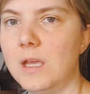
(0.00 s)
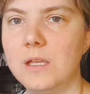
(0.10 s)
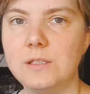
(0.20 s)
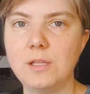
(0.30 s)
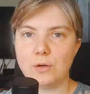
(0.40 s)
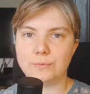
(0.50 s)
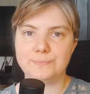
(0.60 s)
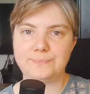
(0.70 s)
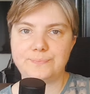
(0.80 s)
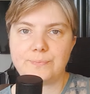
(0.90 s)
So,
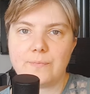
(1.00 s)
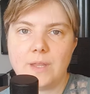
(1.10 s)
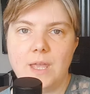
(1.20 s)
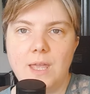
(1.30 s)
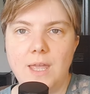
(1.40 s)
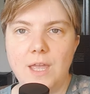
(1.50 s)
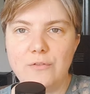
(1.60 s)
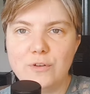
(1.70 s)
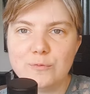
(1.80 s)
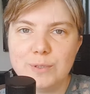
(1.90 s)

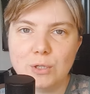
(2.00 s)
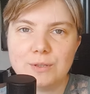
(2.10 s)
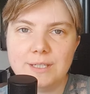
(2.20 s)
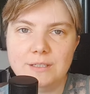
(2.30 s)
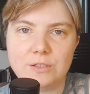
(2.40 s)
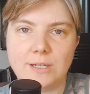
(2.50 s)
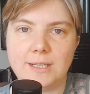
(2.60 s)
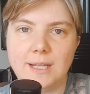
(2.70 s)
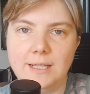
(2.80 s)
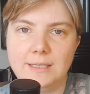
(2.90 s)
if you've been on the
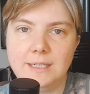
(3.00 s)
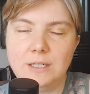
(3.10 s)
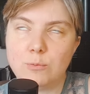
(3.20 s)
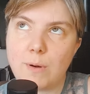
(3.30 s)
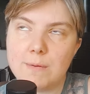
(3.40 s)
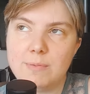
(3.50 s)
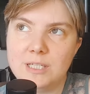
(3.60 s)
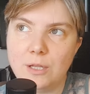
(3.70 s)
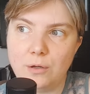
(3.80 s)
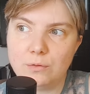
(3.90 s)
internet lately, you probably
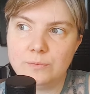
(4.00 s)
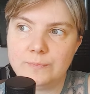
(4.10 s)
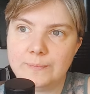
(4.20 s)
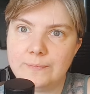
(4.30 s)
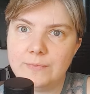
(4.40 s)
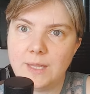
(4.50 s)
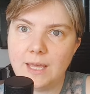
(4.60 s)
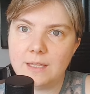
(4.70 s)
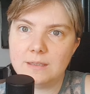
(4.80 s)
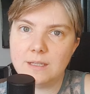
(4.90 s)
know
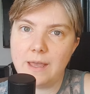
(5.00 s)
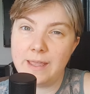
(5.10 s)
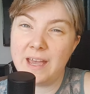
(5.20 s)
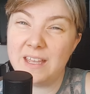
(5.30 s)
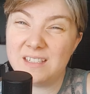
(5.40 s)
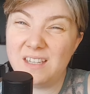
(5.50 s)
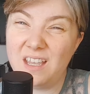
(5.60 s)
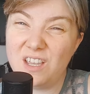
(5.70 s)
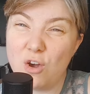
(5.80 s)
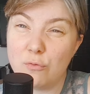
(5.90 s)
that AI is
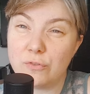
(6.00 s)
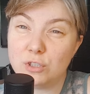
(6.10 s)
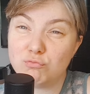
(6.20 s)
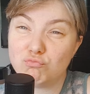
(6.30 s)
taking over.